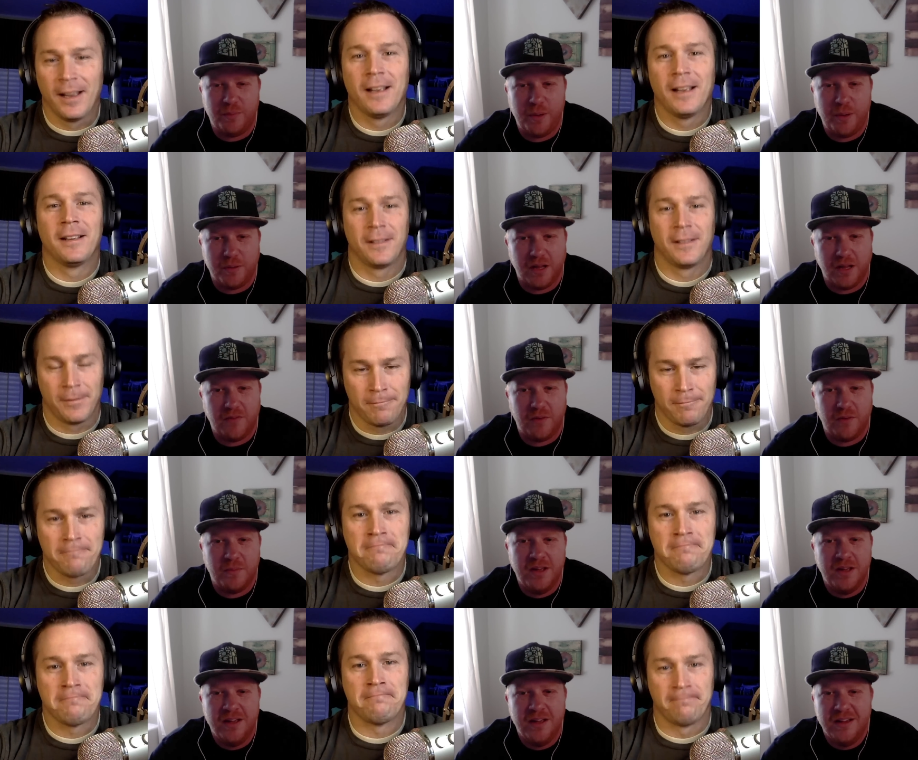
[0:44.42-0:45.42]
Speaker 1: know people love
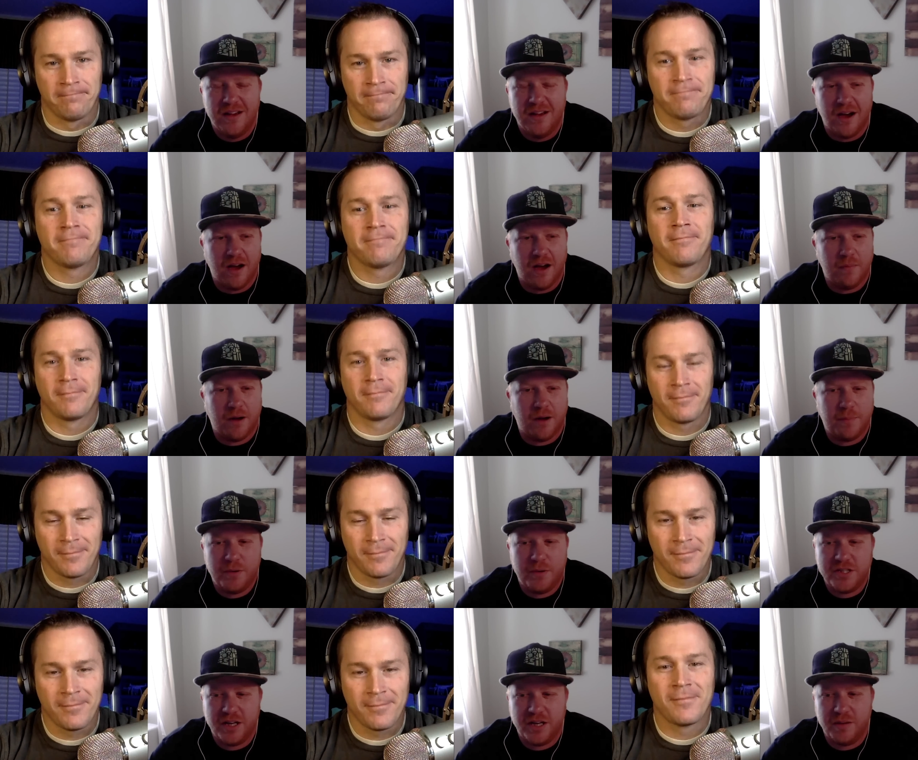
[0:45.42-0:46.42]
them. I
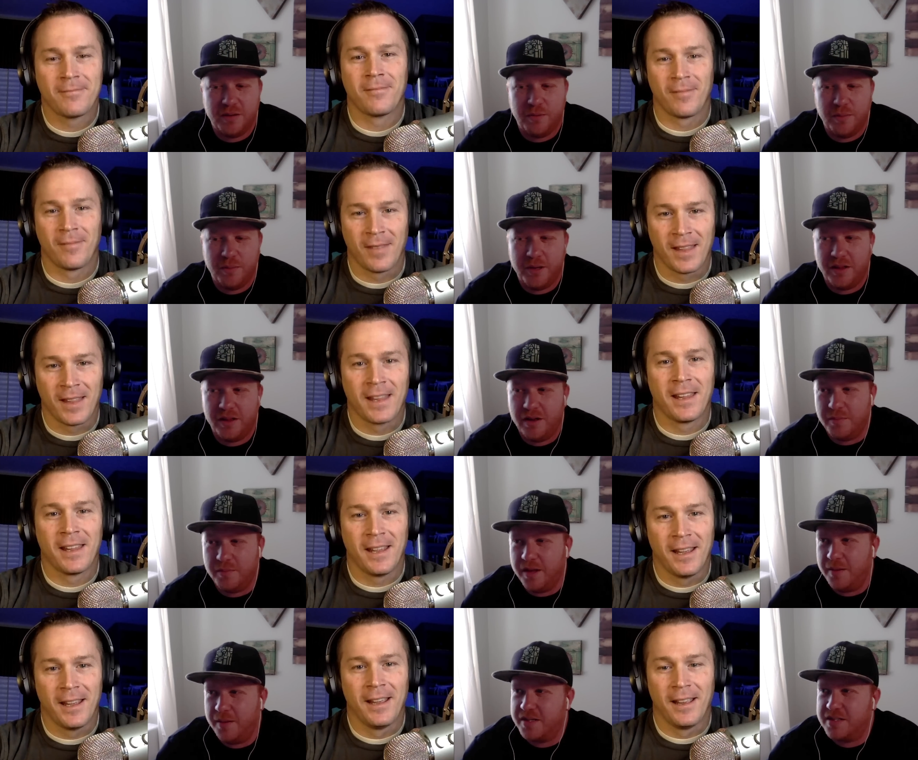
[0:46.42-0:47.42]
appreciate you bringing me along,
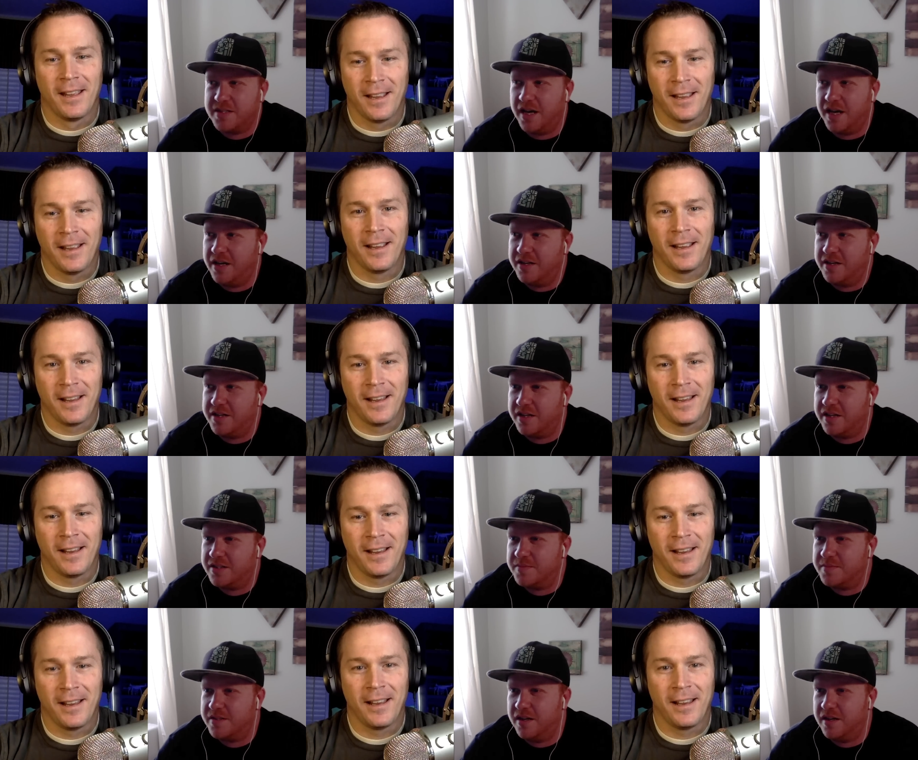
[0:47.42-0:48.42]
man. I'm excited to share
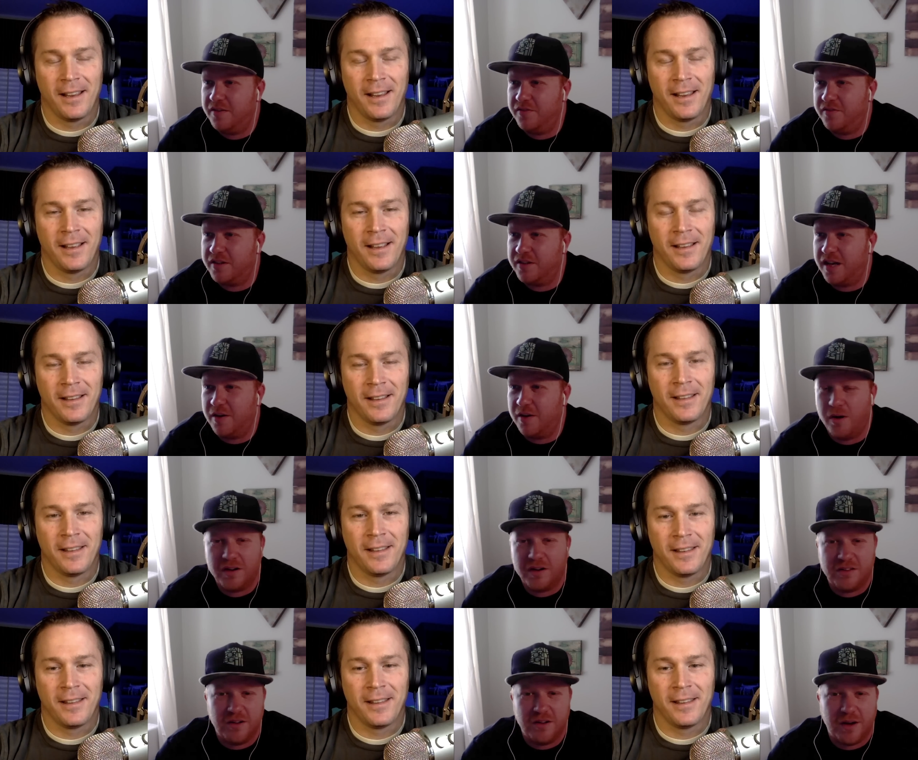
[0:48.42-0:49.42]
some stuff and kind of
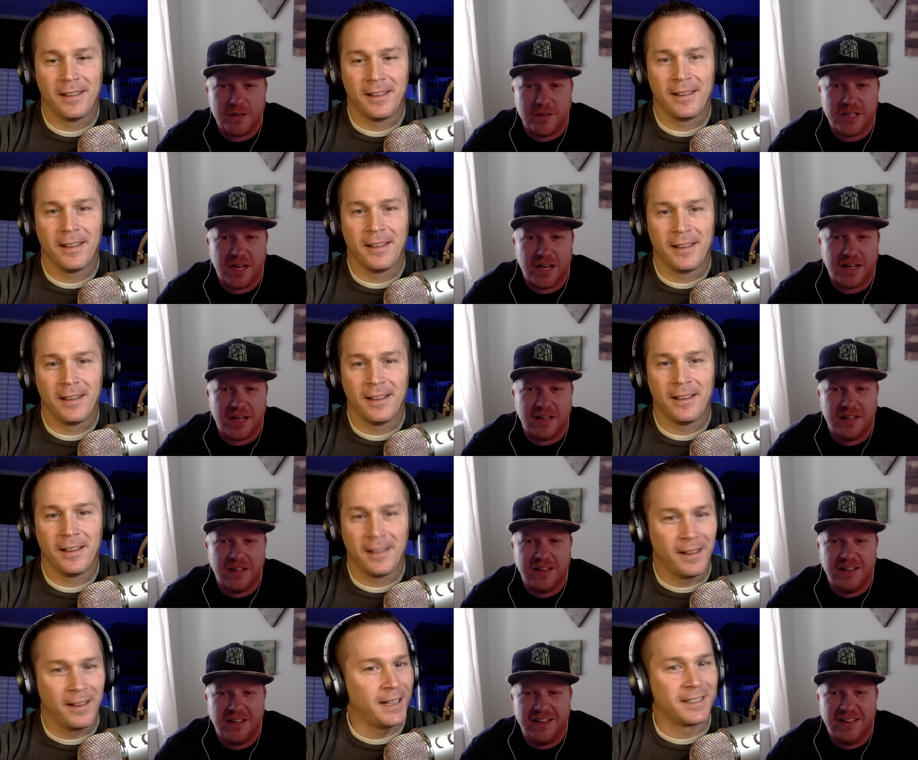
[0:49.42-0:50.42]
walk through how we shot it.
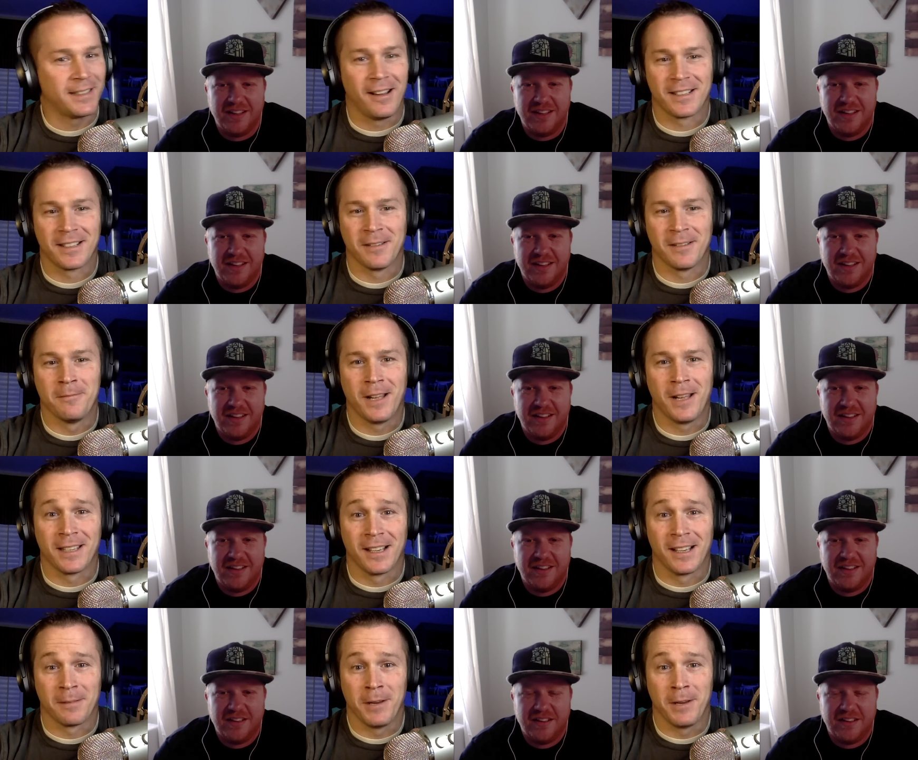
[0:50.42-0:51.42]
Speaker 2: That's awesome. That's
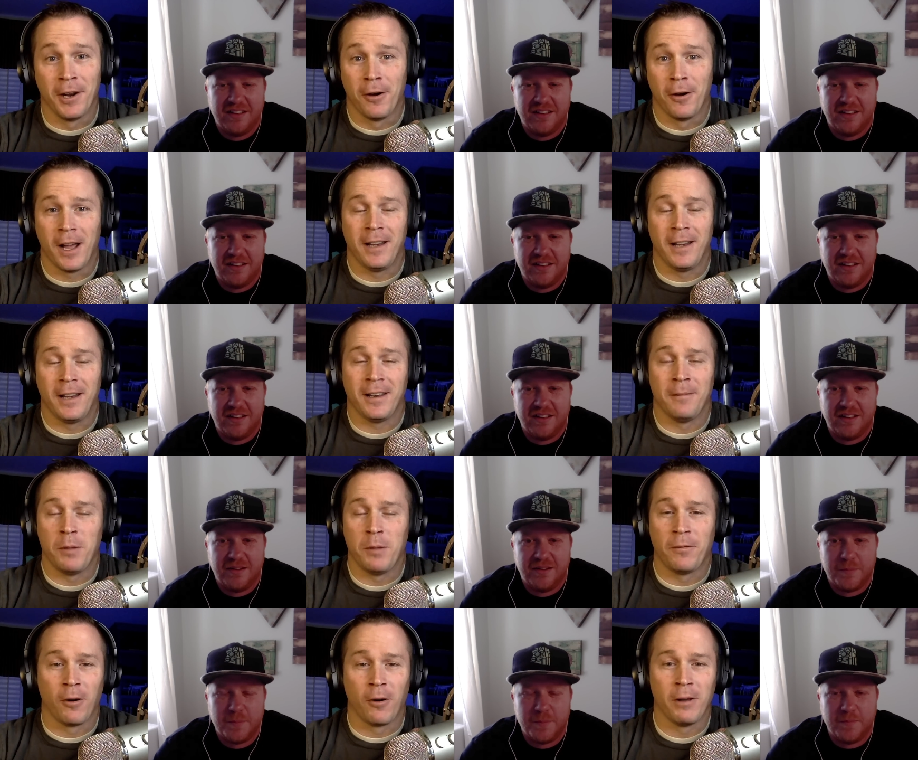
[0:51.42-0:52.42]
awesome. You know, and
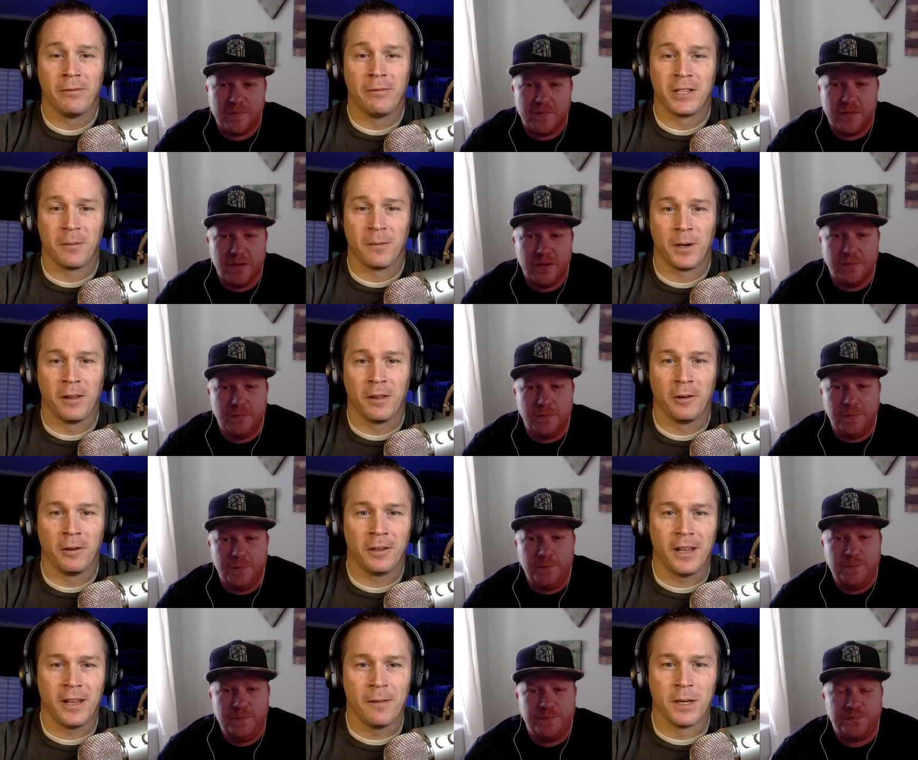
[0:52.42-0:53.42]
before we even jump into
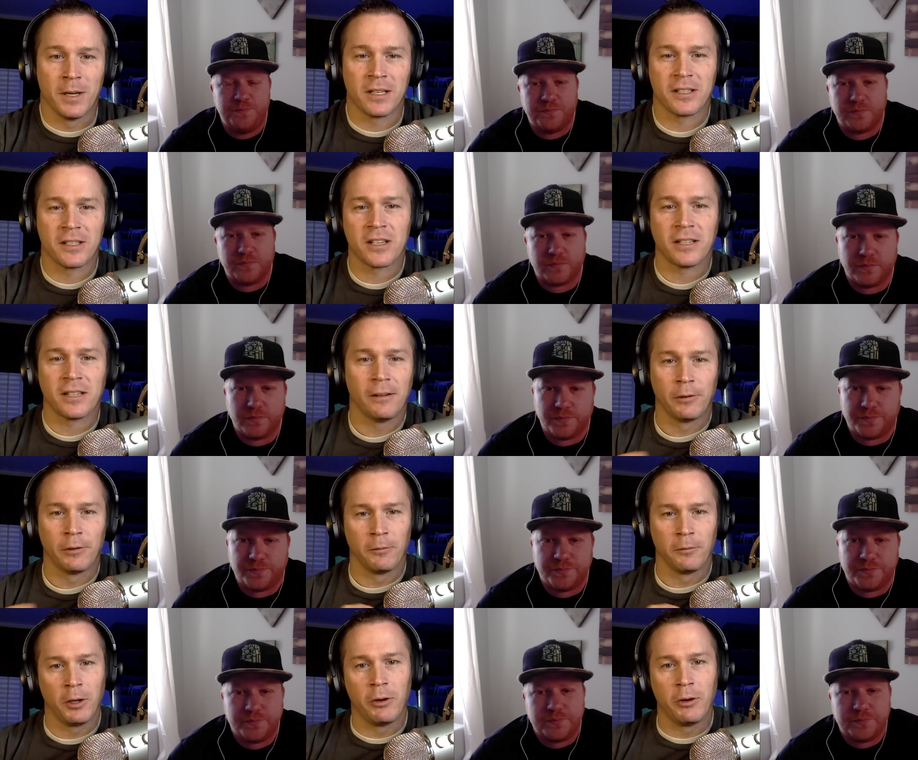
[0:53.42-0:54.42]
the image, let's just tell
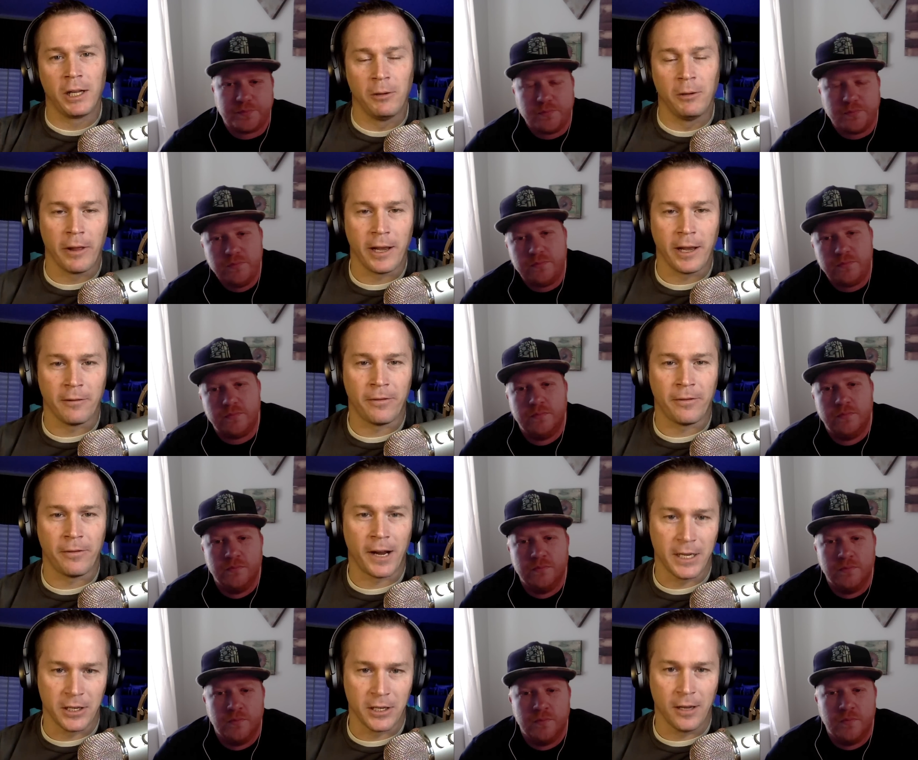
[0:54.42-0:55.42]
everyone real quickly where they can
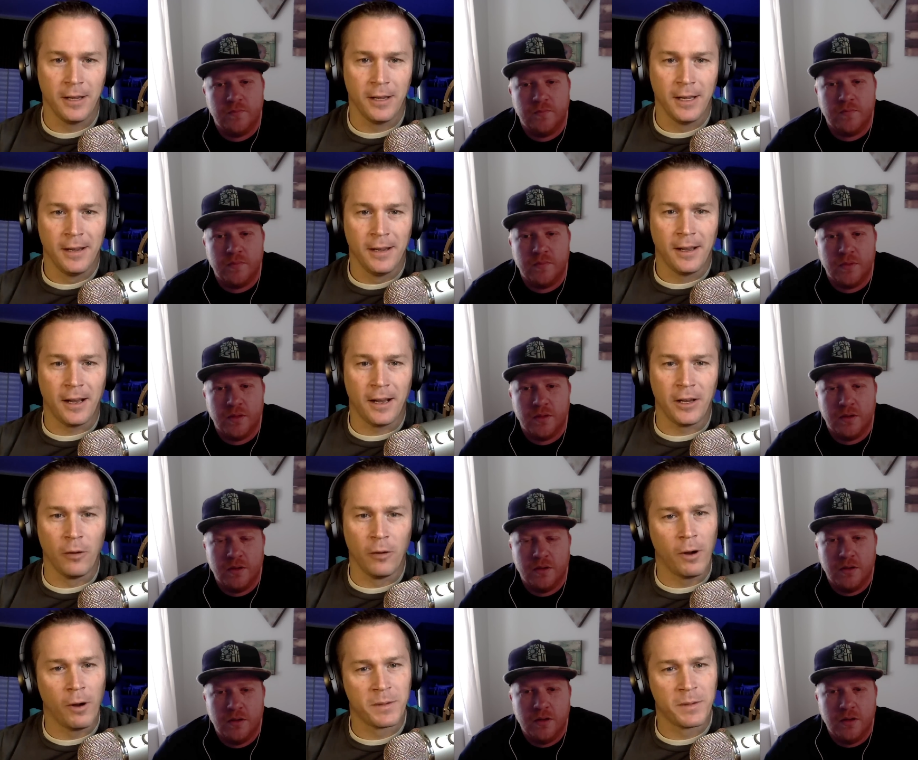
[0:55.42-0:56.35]
find you. Your